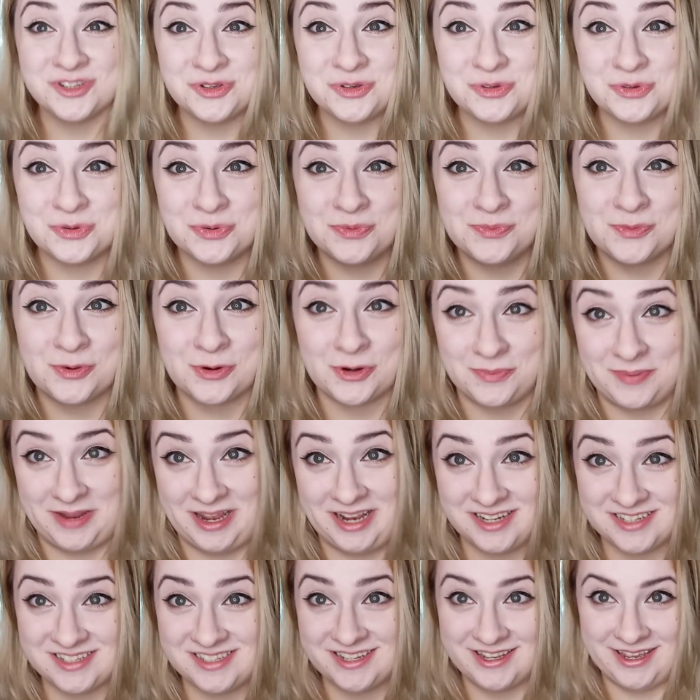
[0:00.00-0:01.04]
two more
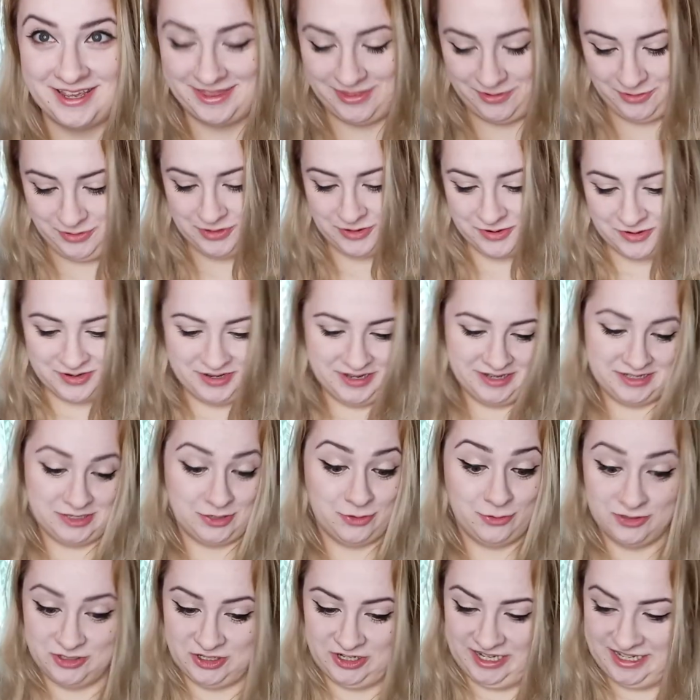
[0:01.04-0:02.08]
bags to get through.
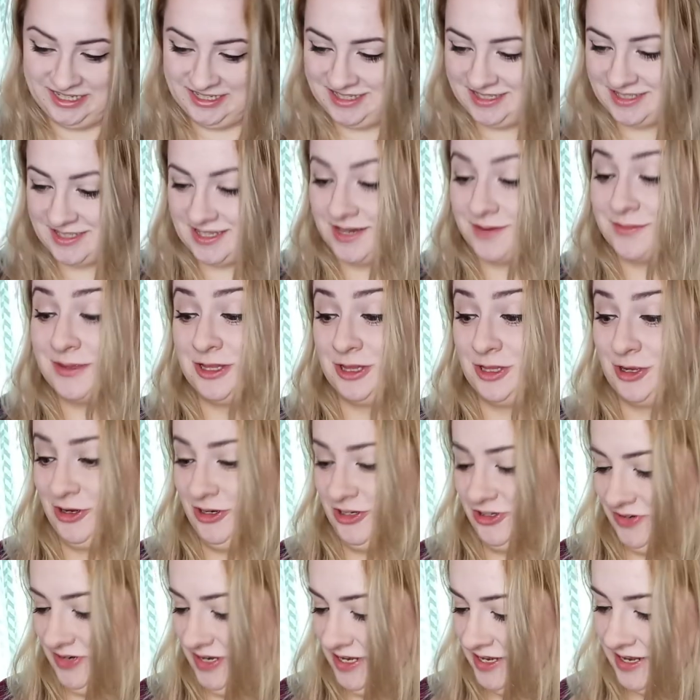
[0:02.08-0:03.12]
Told you guys, it's gonna be a
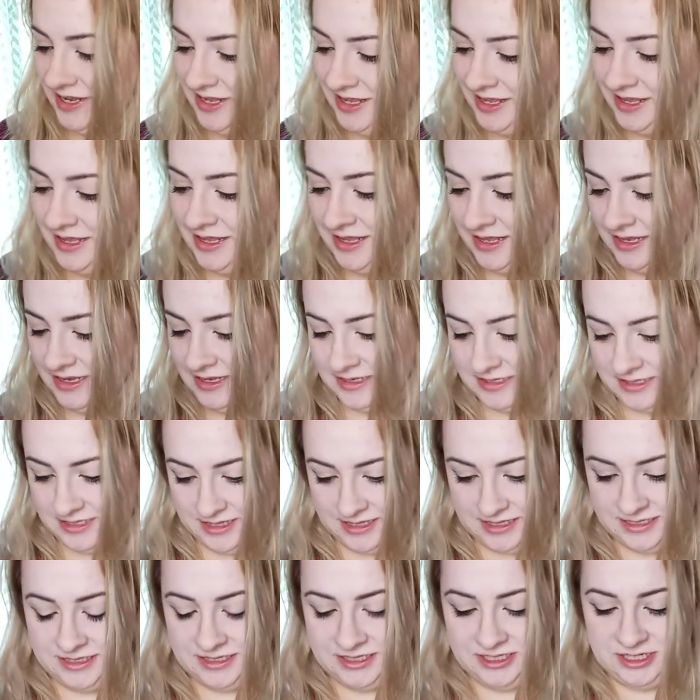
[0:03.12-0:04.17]
large one. So
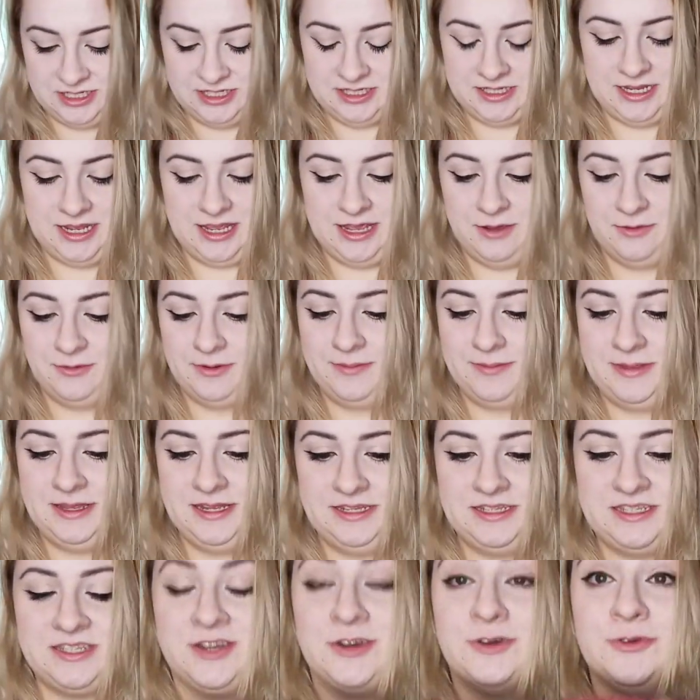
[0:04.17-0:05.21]
this is just a
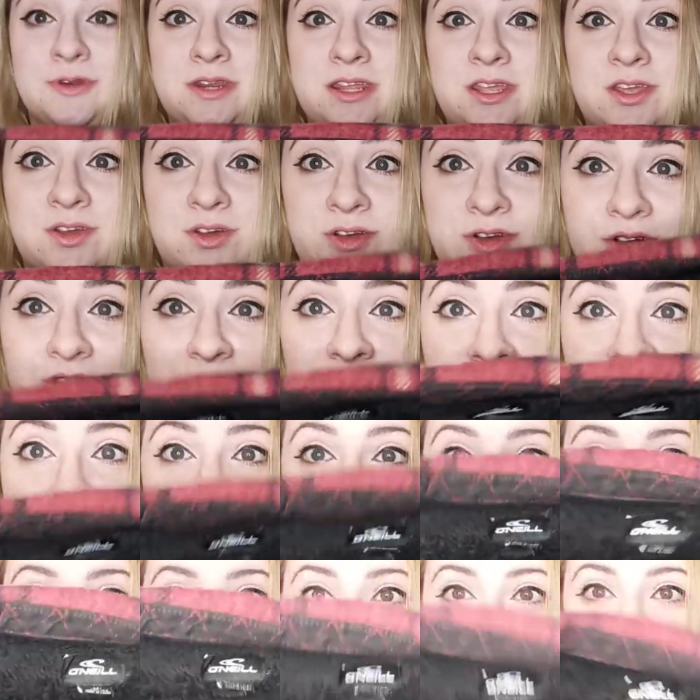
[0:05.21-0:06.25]
women's O'Neill
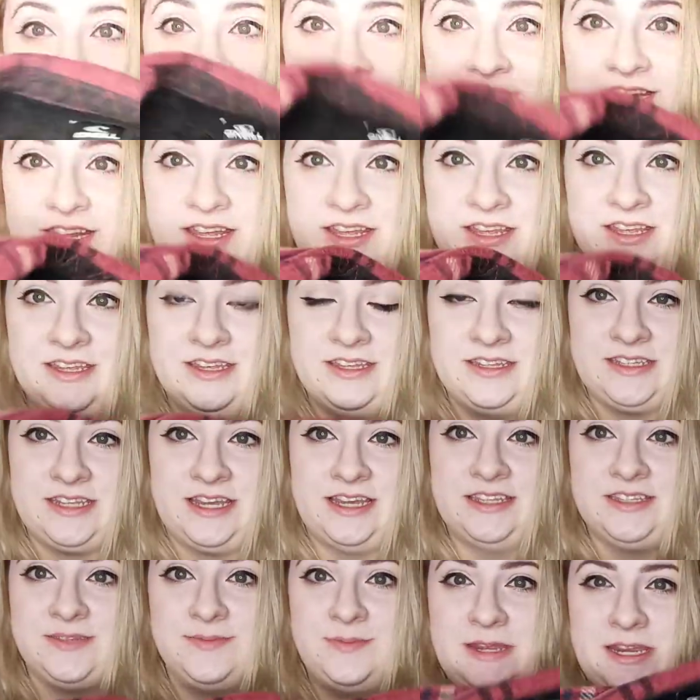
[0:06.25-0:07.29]
shacket,
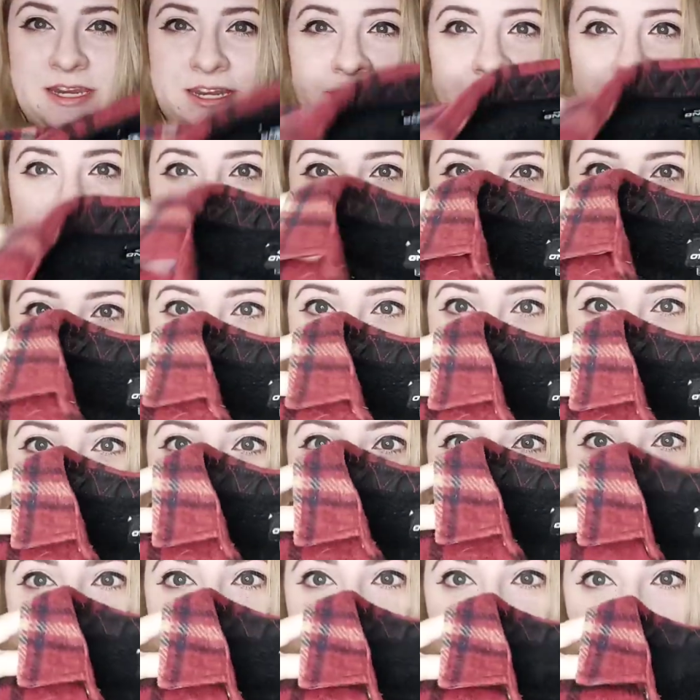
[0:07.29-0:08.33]
size medium,
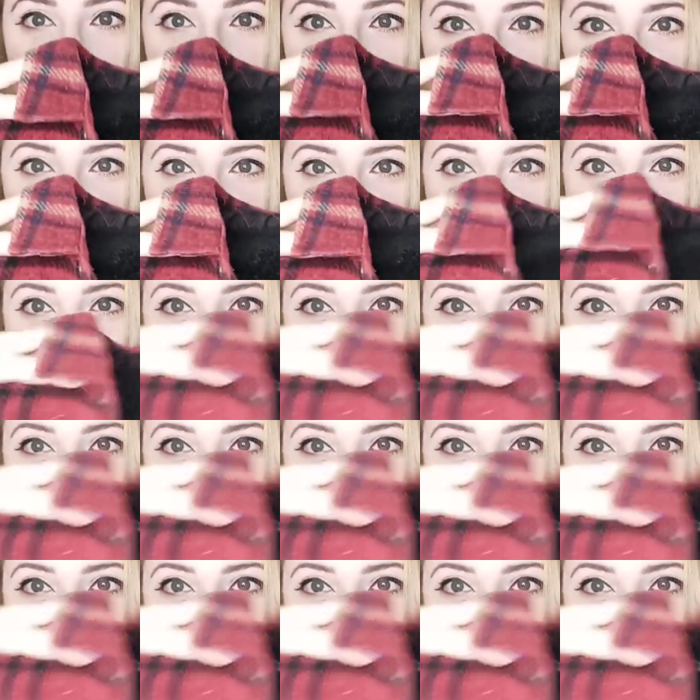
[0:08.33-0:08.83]
fleece